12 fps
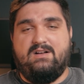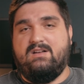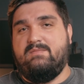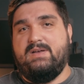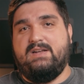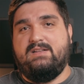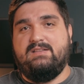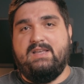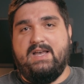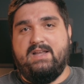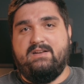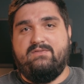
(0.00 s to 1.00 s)

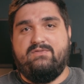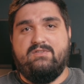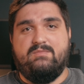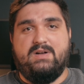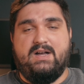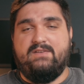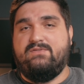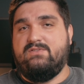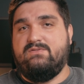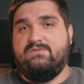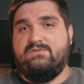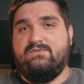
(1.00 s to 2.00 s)
automatically added from
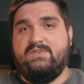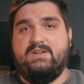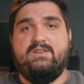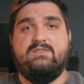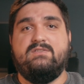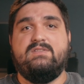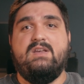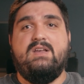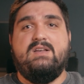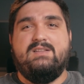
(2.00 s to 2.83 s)
iPhone videos